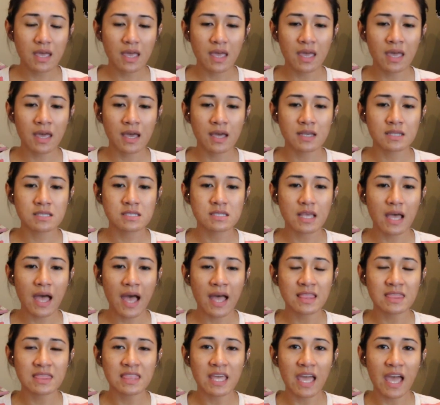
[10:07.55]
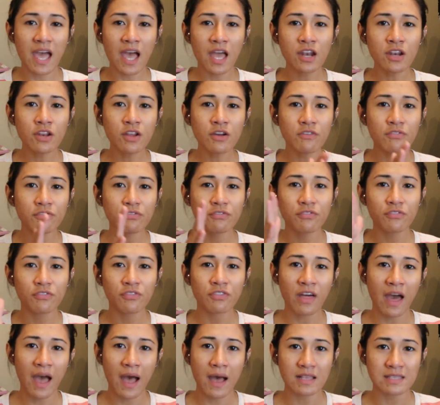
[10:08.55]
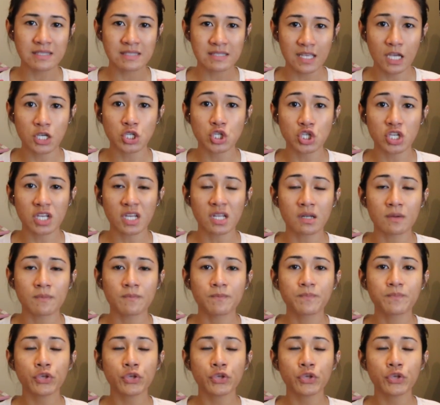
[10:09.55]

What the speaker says: is at the end of that session,